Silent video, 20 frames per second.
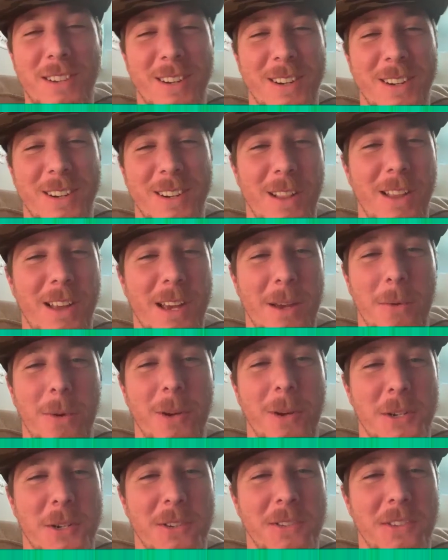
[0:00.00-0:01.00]
You're gonna
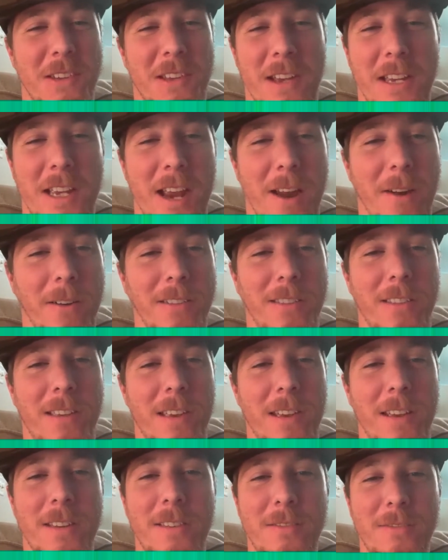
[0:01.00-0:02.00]
like what you see. I
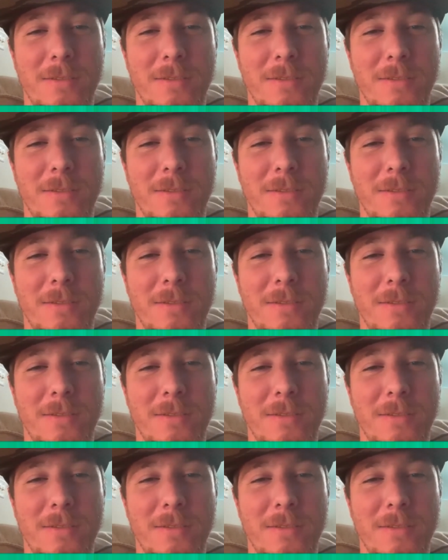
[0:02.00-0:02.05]
guarantee it.